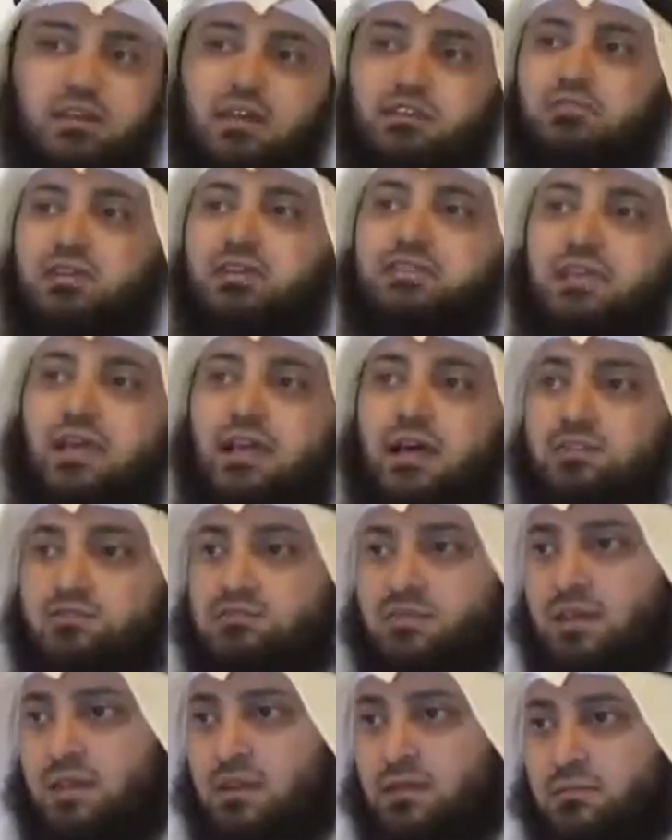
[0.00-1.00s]
if he's
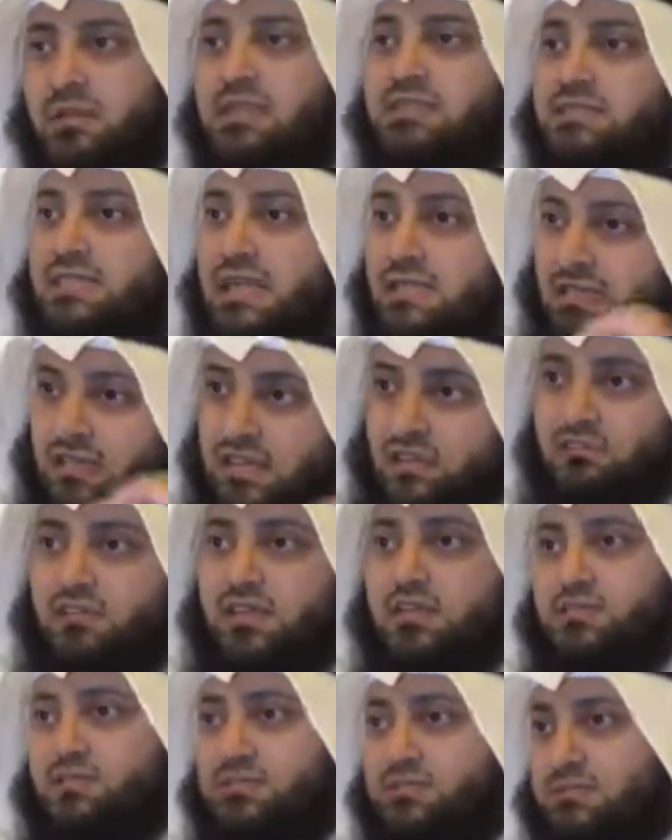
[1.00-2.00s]
alive. Means that he
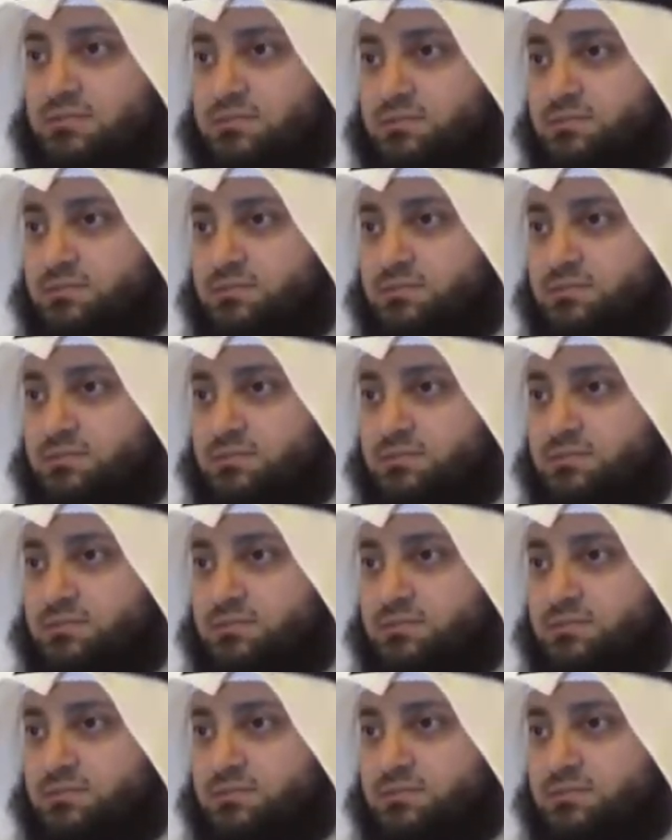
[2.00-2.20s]
feels.